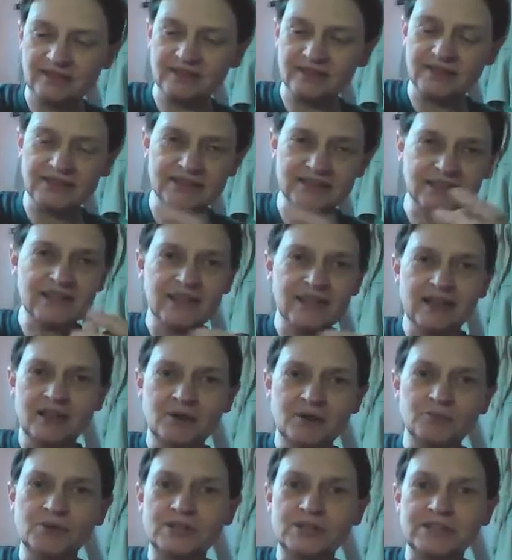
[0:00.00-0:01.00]
then
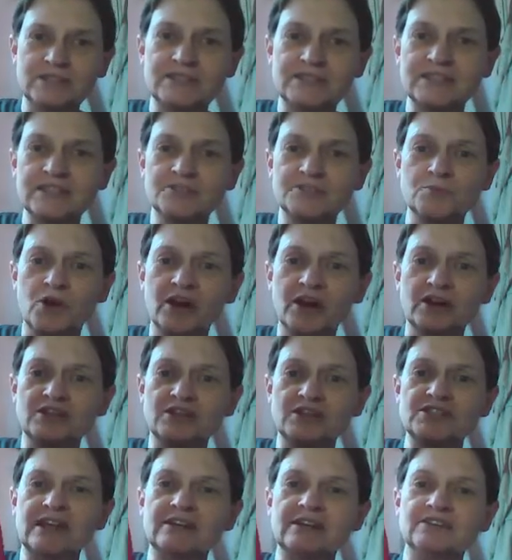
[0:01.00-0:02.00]
putting stitch
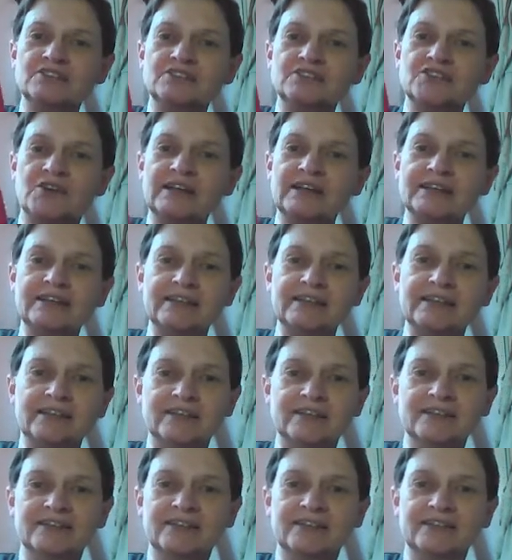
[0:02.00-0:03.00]
markers down, trying to get
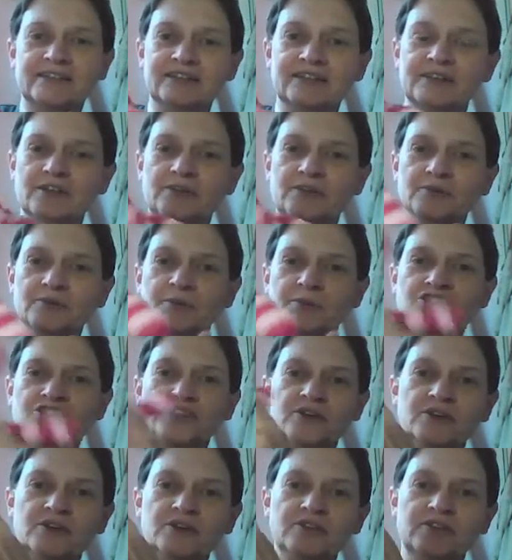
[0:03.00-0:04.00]
it, make
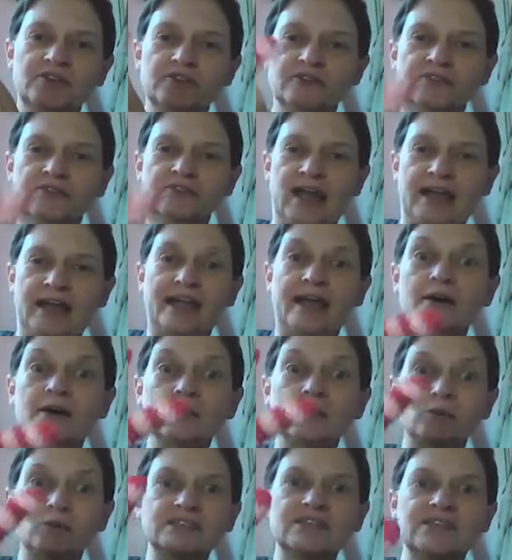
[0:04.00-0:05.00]
sure that
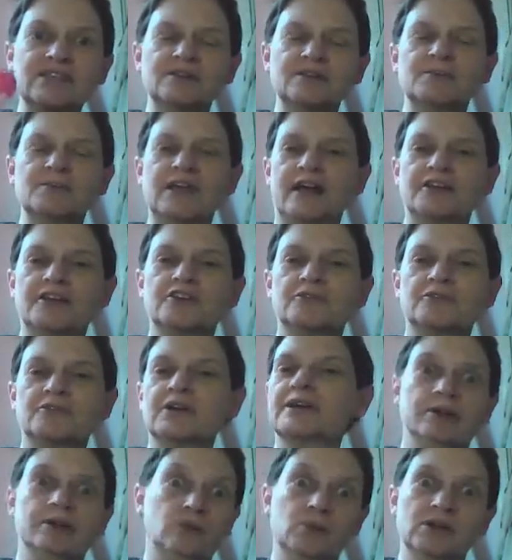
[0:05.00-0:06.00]
count was going to be
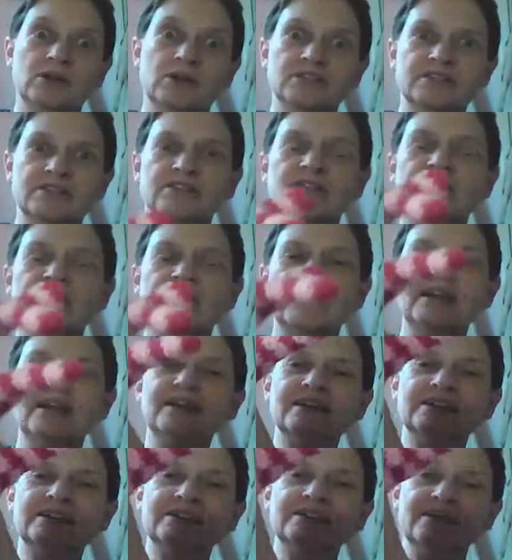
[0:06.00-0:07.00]
accurate, and it wasn't.
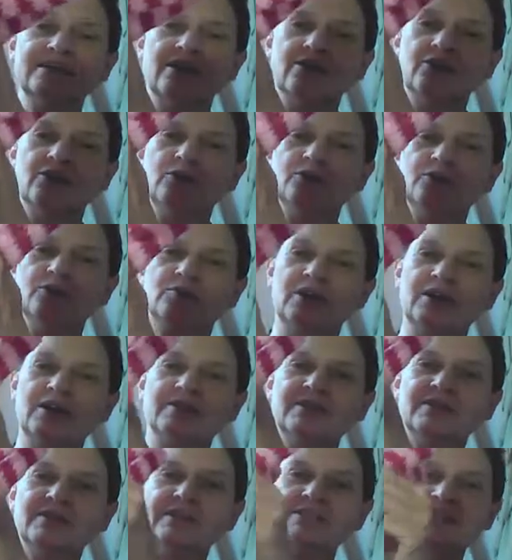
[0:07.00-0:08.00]
So, but
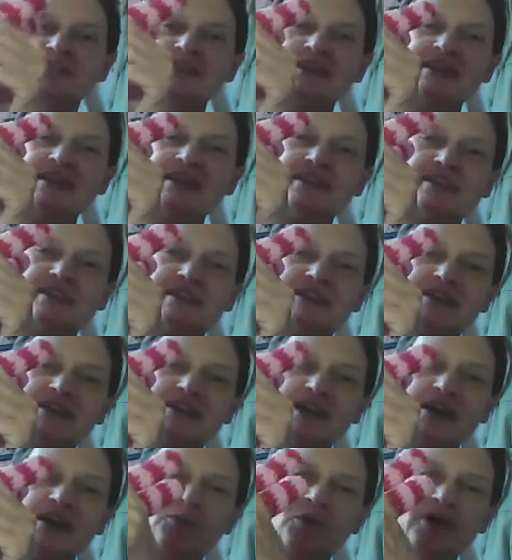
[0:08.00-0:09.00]
eventually
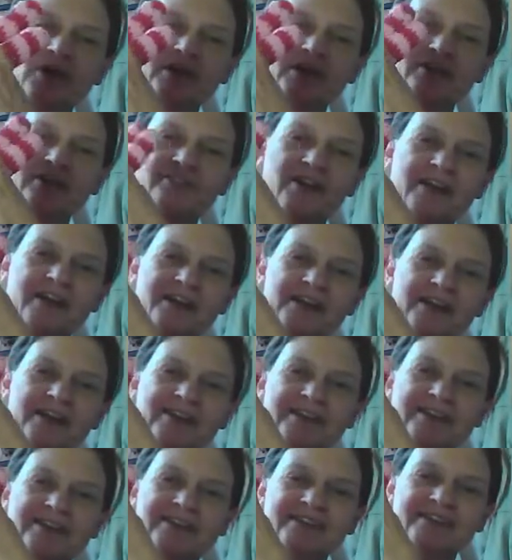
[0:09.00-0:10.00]
got it working right,
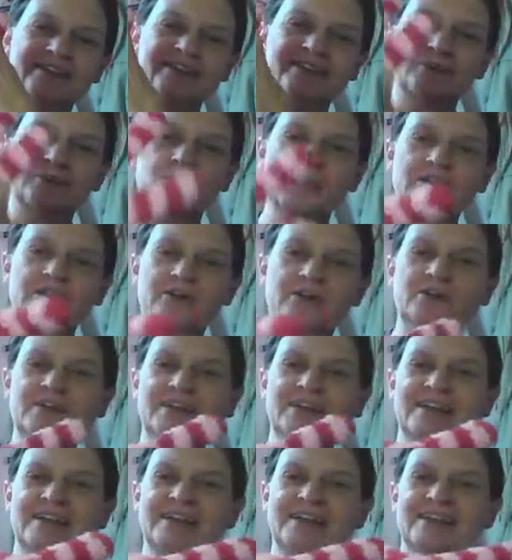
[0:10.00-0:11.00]
and there we go.
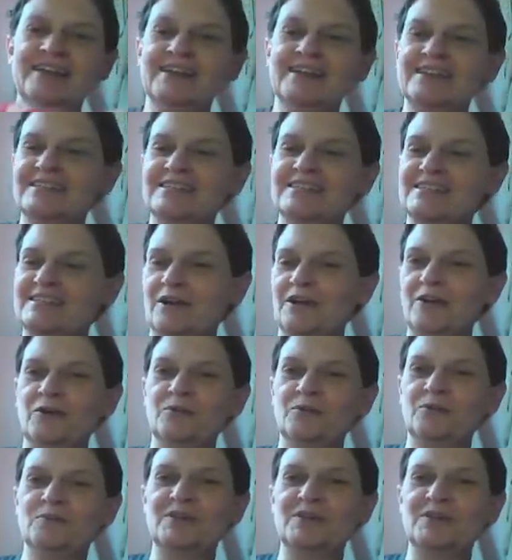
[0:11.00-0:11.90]
So,